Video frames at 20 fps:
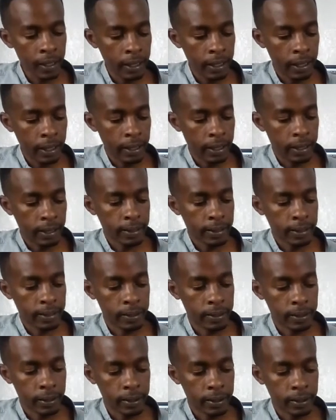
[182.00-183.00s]
the
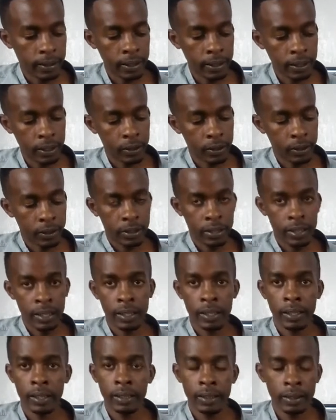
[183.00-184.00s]
E chord,
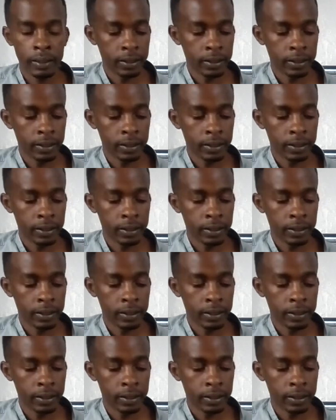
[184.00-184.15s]
this is how you